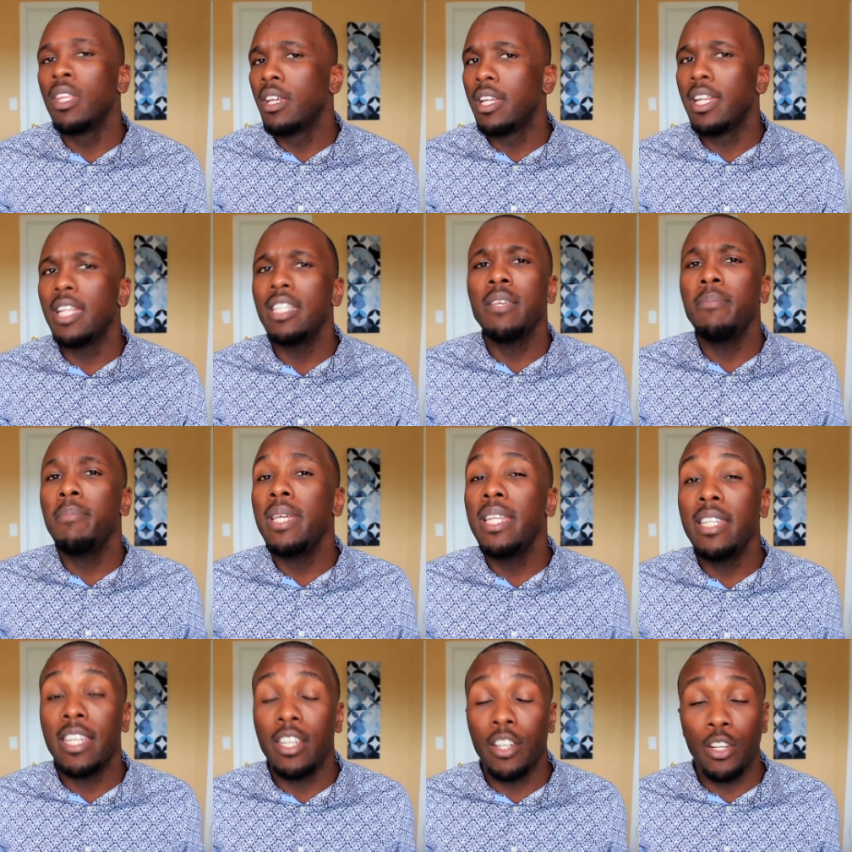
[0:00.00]
It doesn't
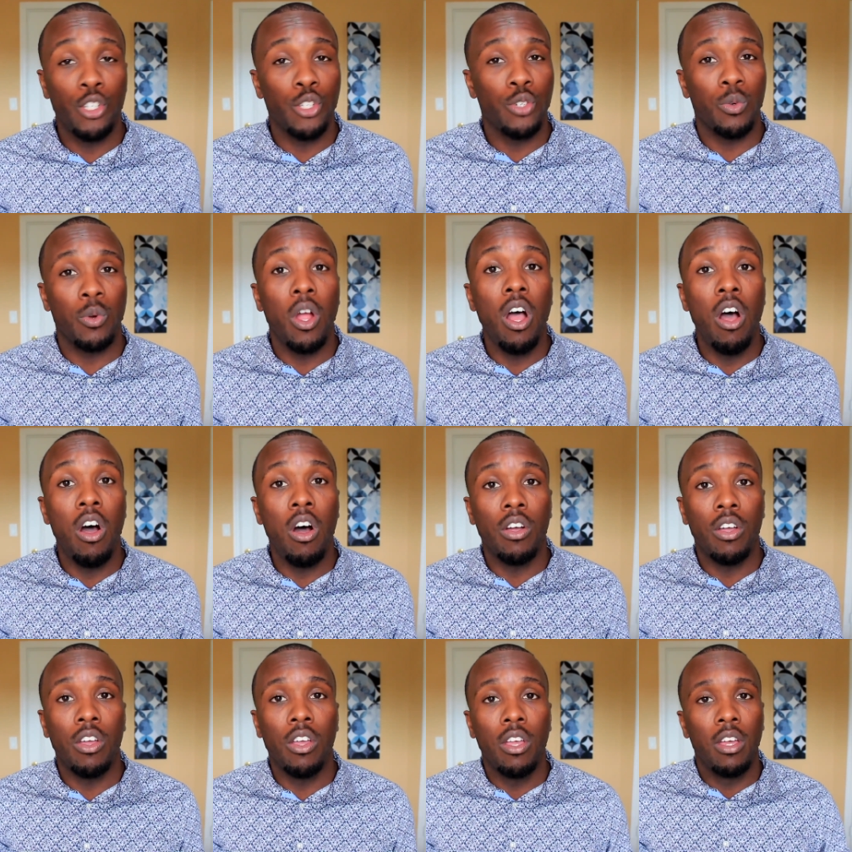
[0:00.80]
mean that it is
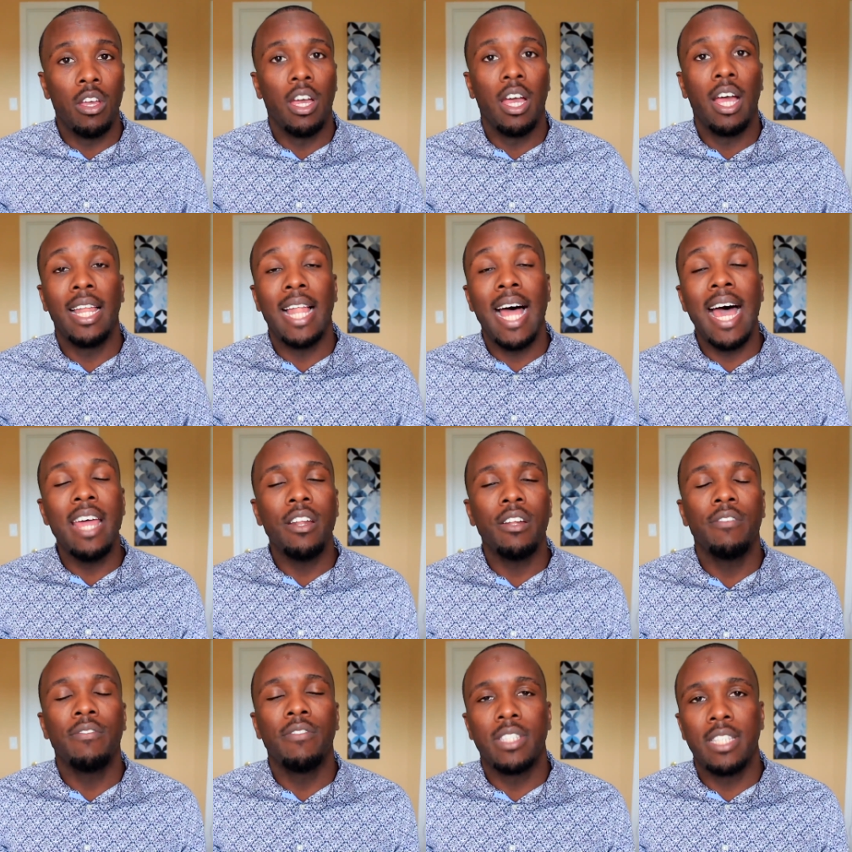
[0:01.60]
wrong. A
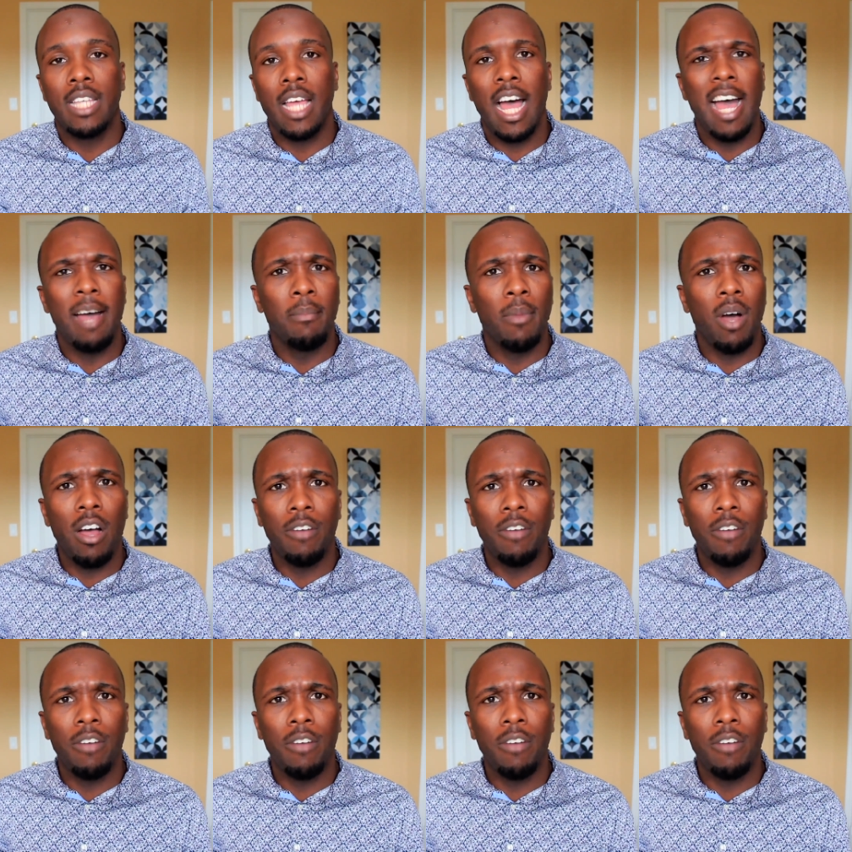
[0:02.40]
lot of the time,